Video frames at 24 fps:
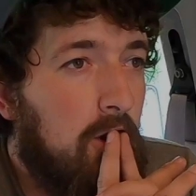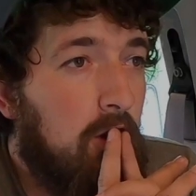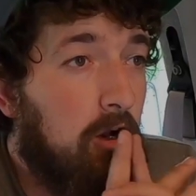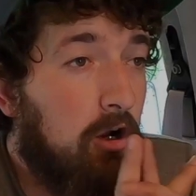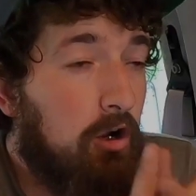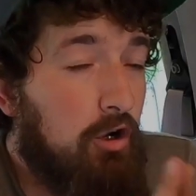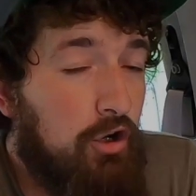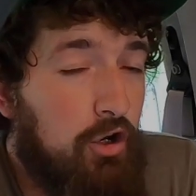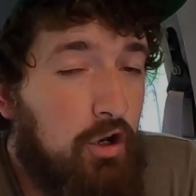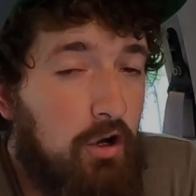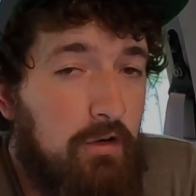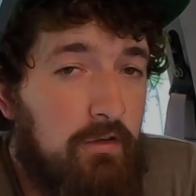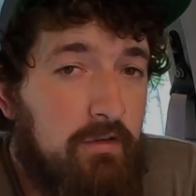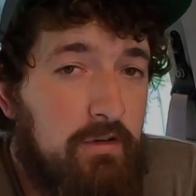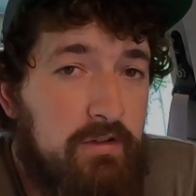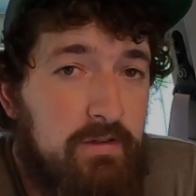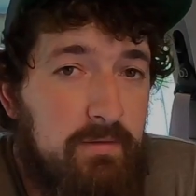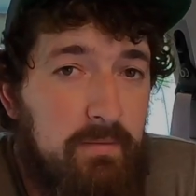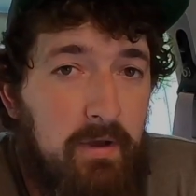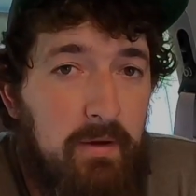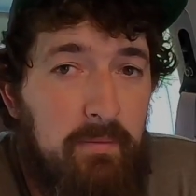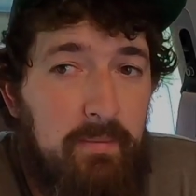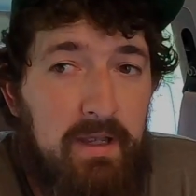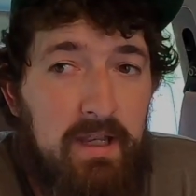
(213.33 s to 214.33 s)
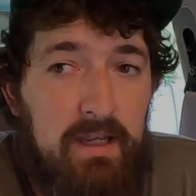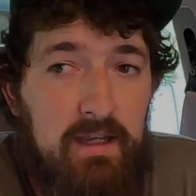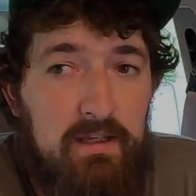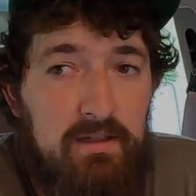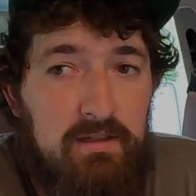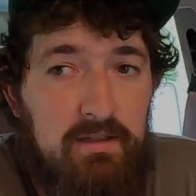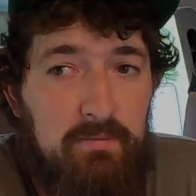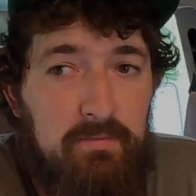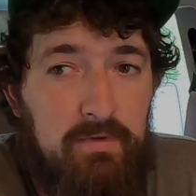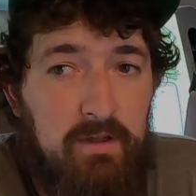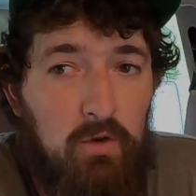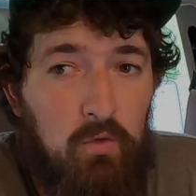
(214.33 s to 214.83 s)
or nervous about making
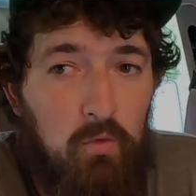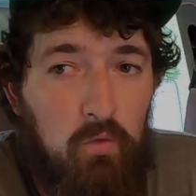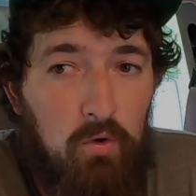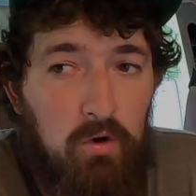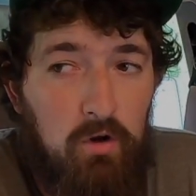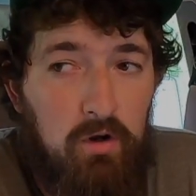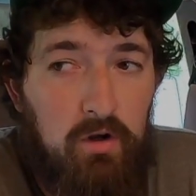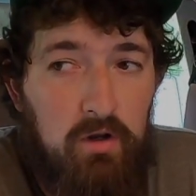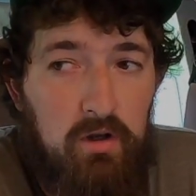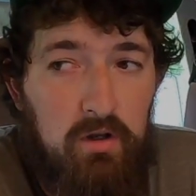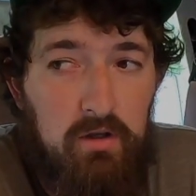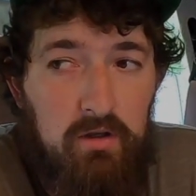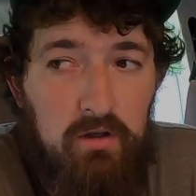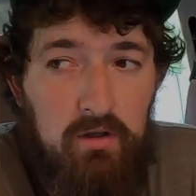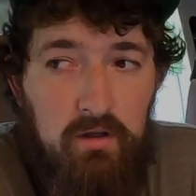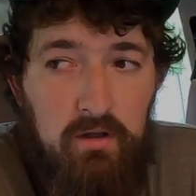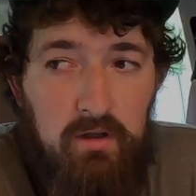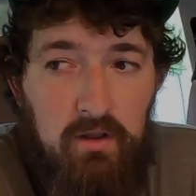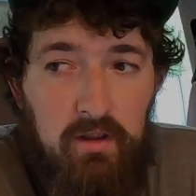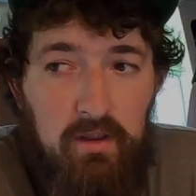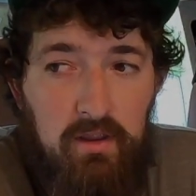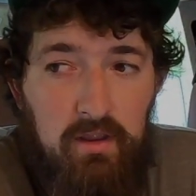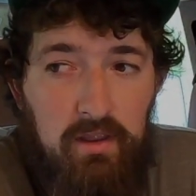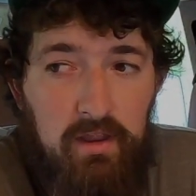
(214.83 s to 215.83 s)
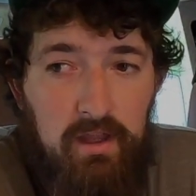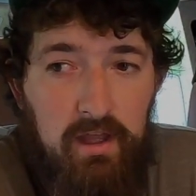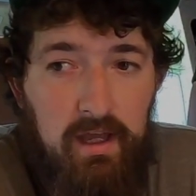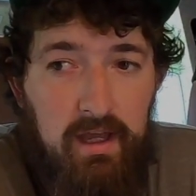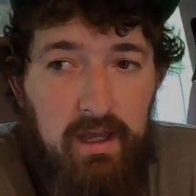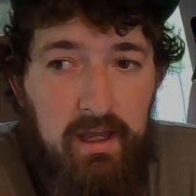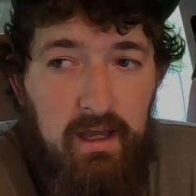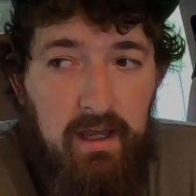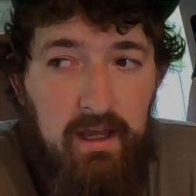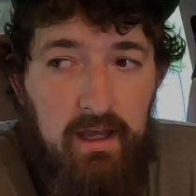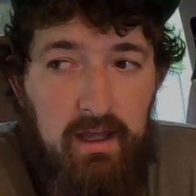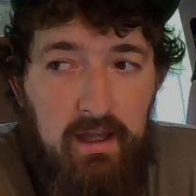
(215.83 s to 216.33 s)
something work
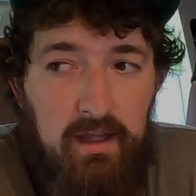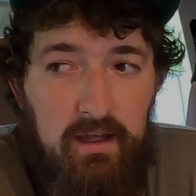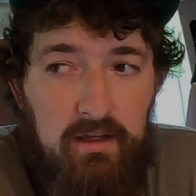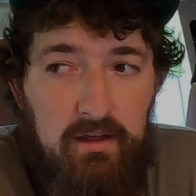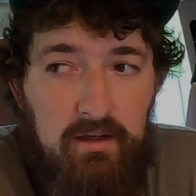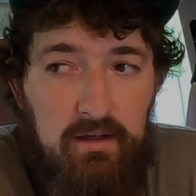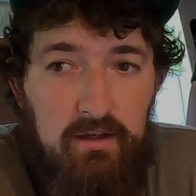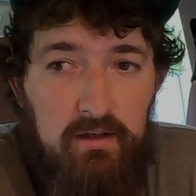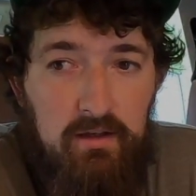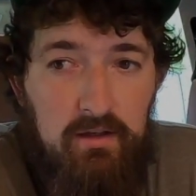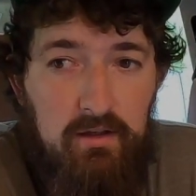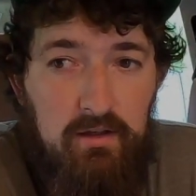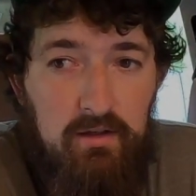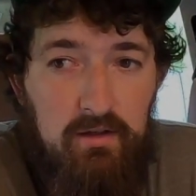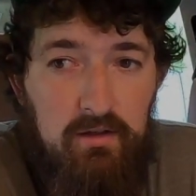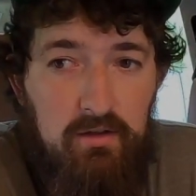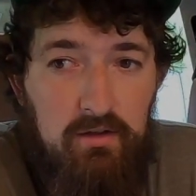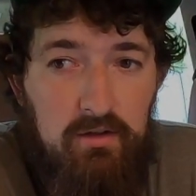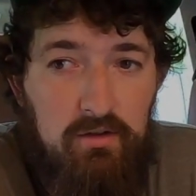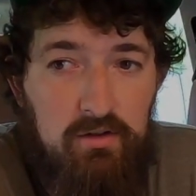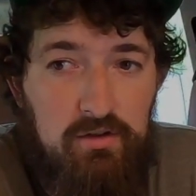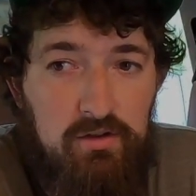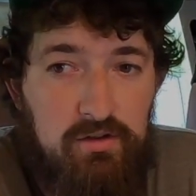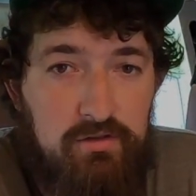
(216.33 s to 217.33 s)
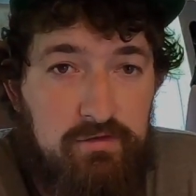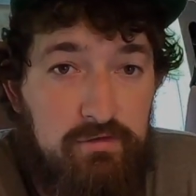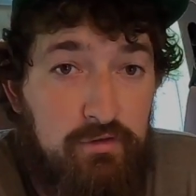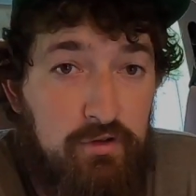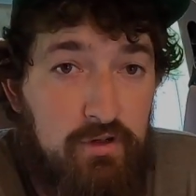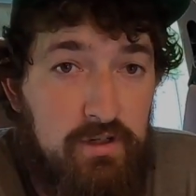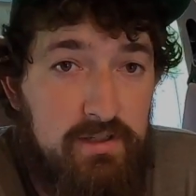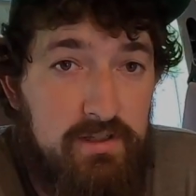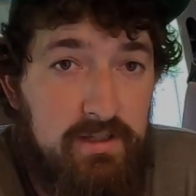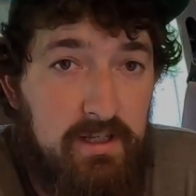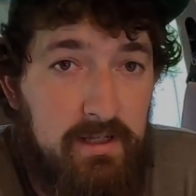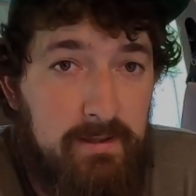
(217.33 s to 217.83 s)
that you just
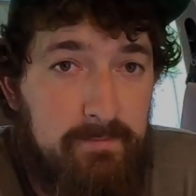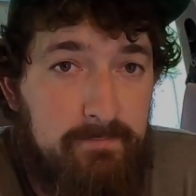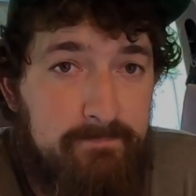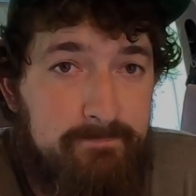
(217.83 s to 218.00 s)
freeze up?